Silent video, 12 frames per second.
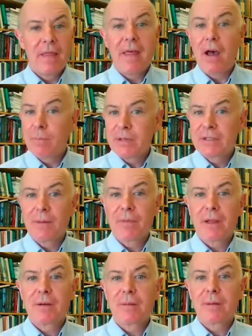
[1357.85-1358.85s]
that would be
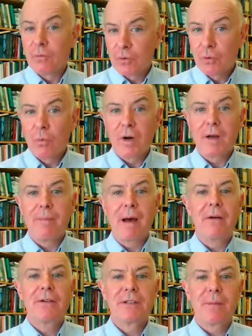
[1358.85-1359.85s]
something to worry
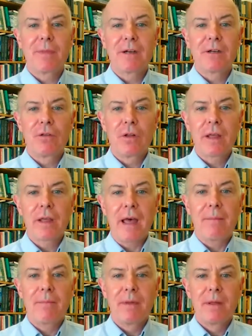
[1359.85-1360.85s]
about and something to look at.